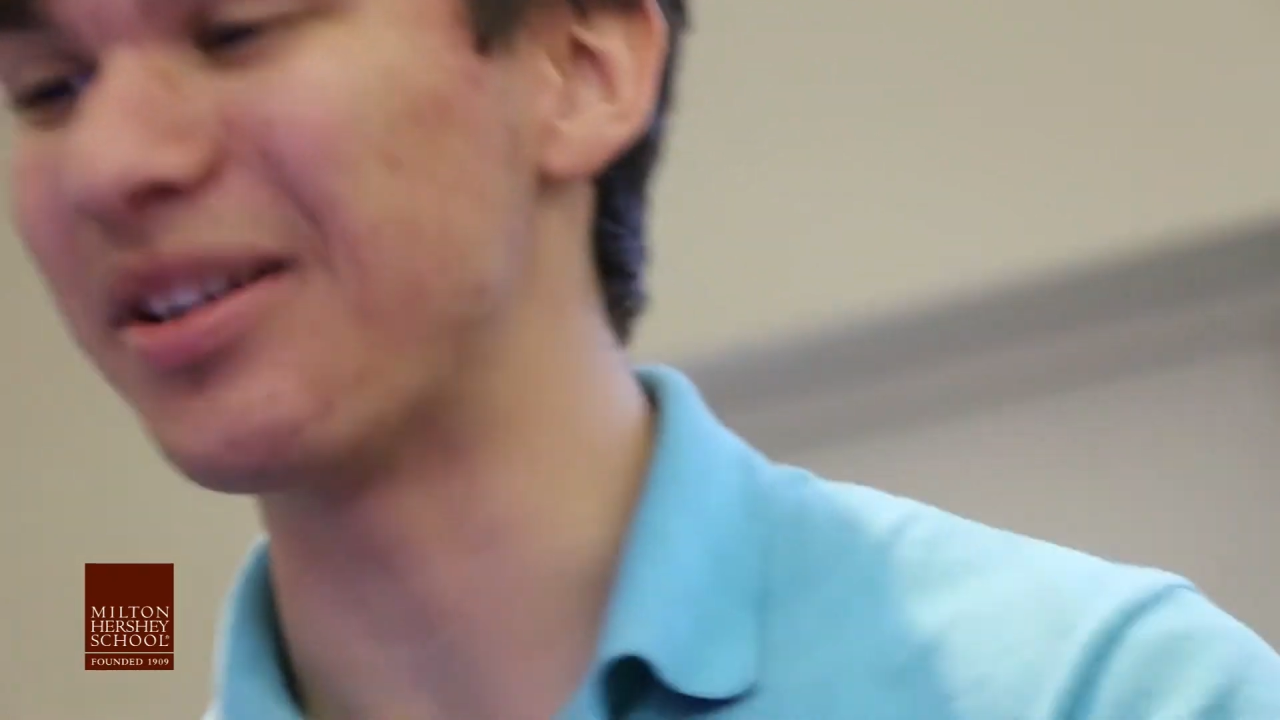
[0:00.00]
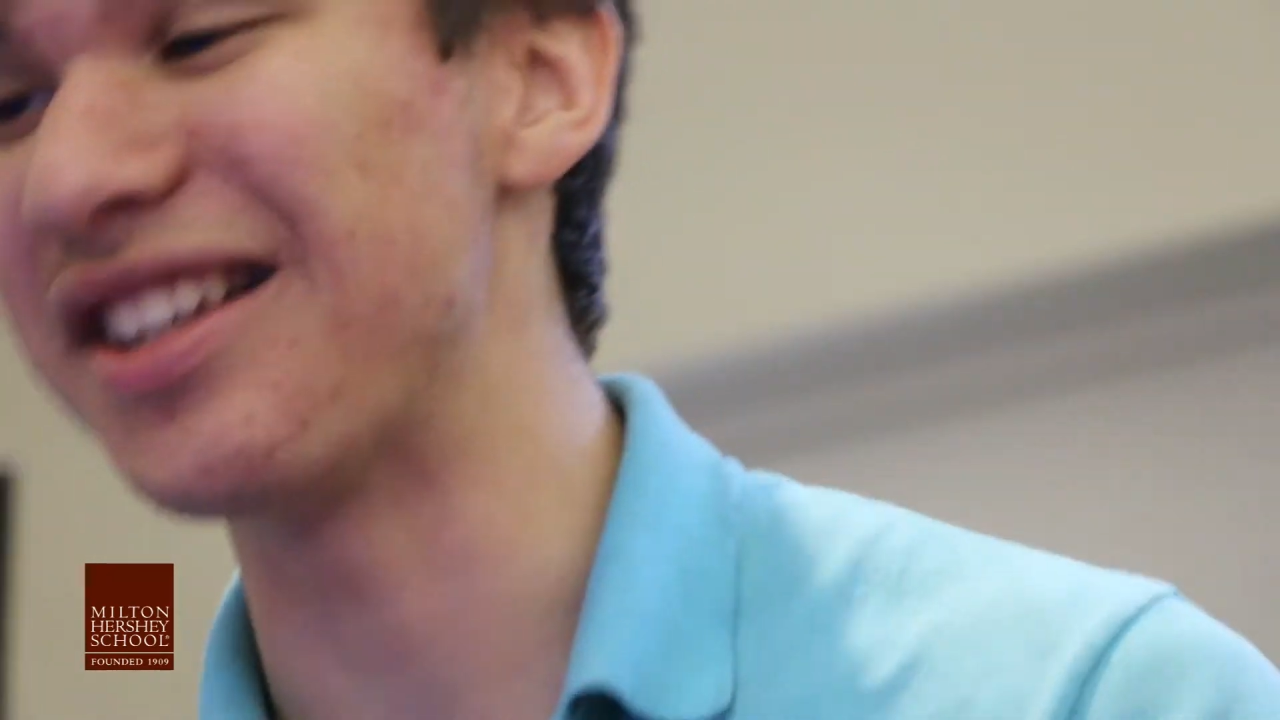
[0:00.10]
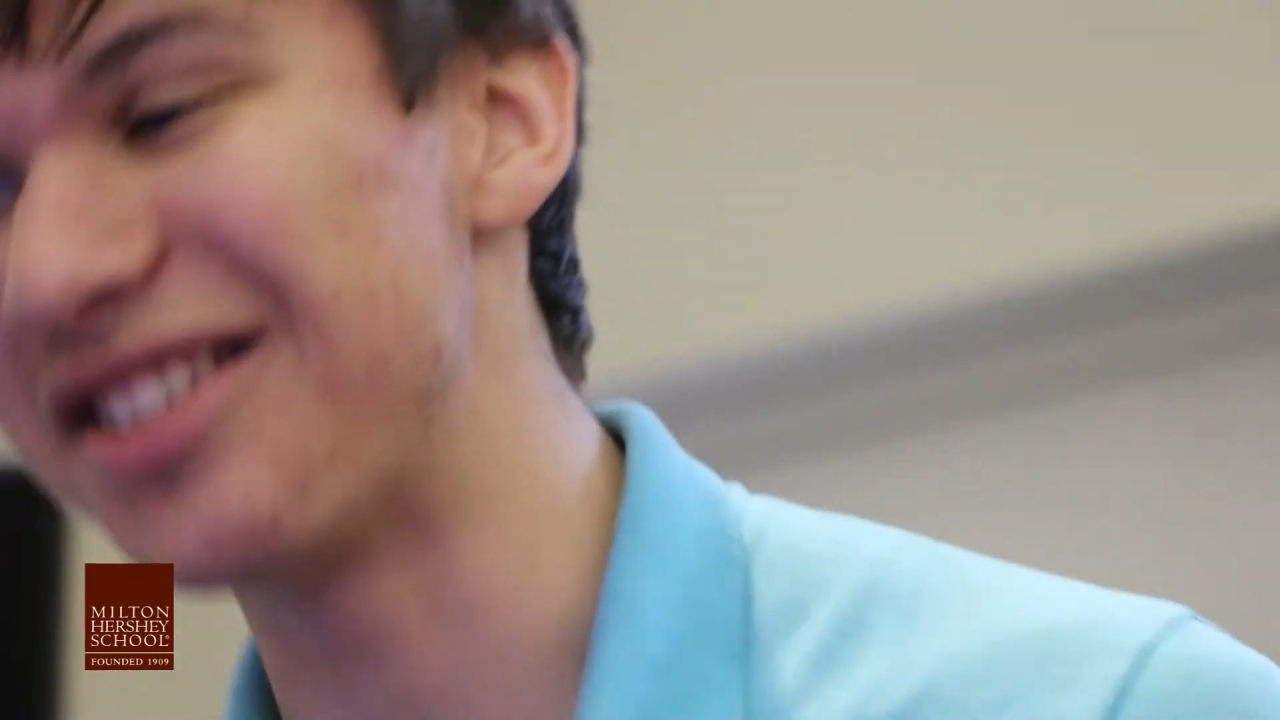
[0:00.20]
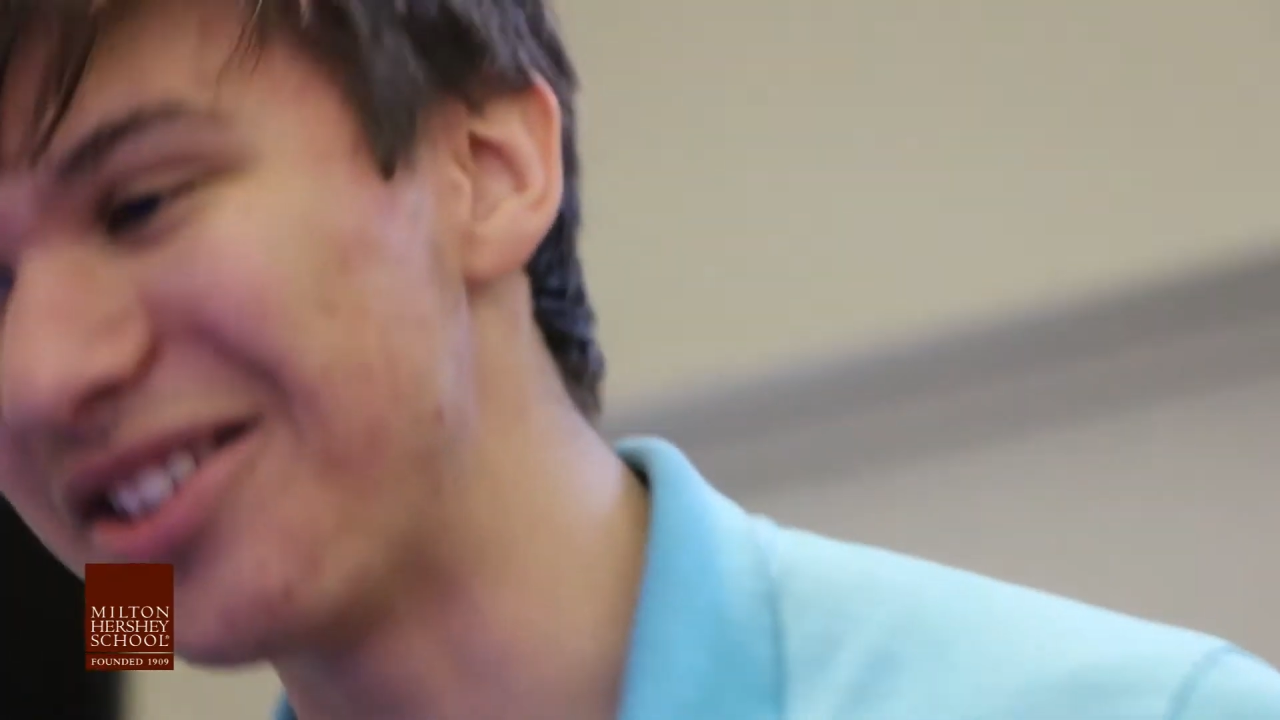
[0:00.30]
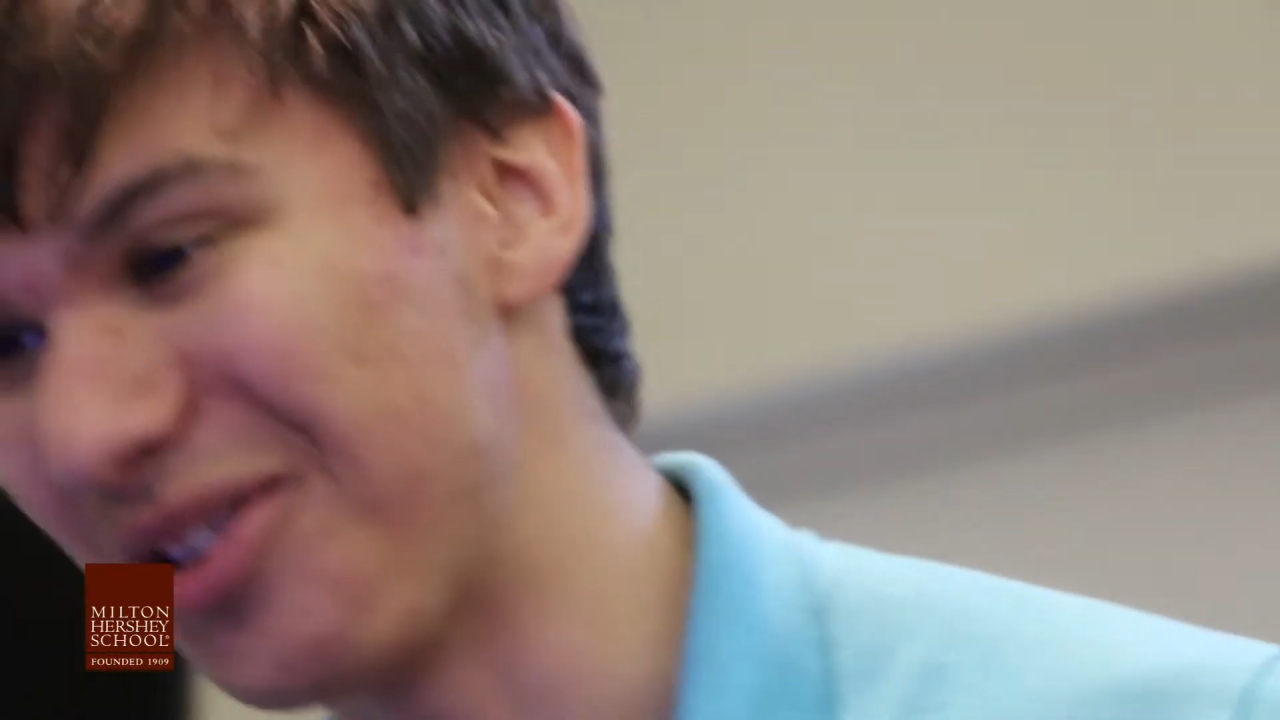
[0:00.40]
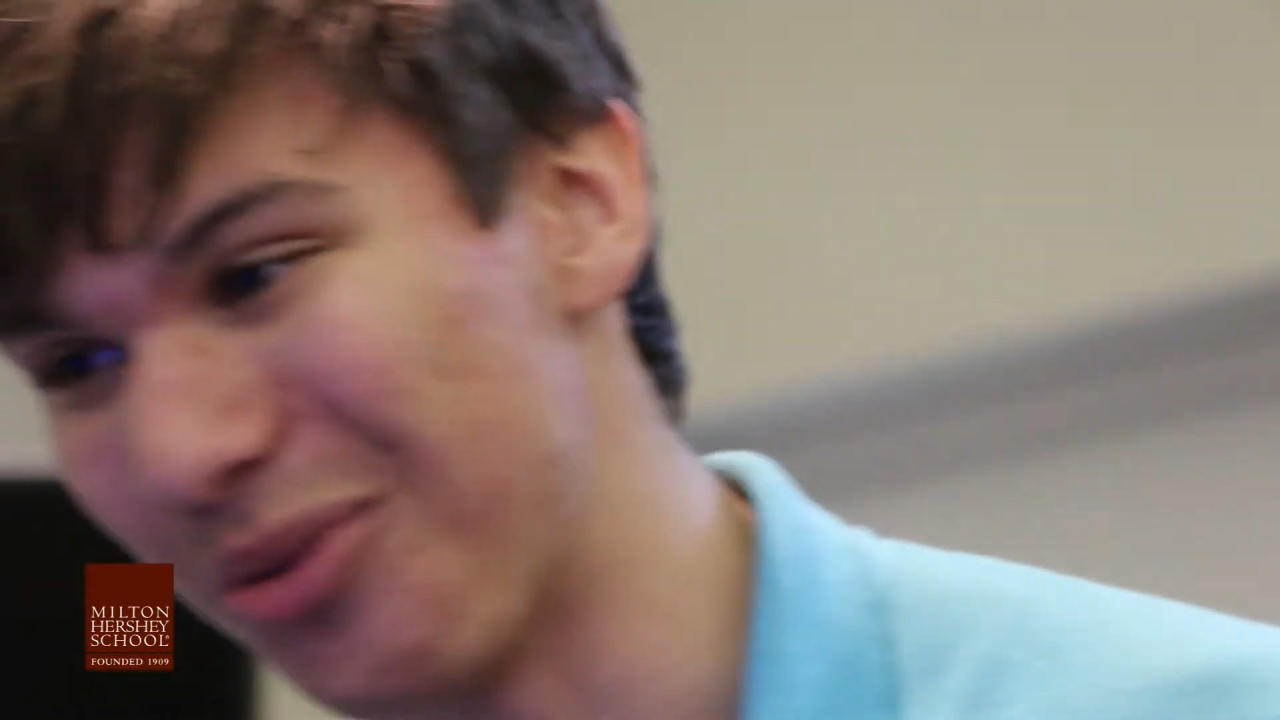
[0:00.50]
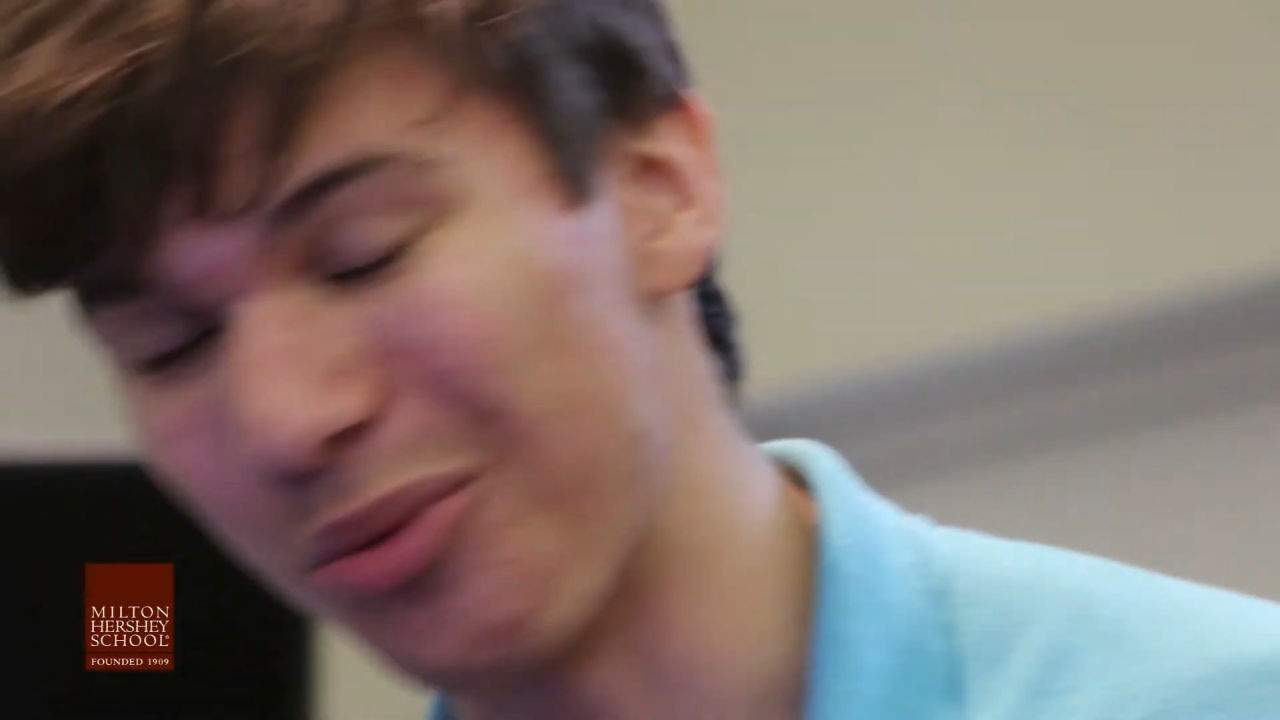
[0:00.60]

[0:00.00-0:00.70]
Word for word: places in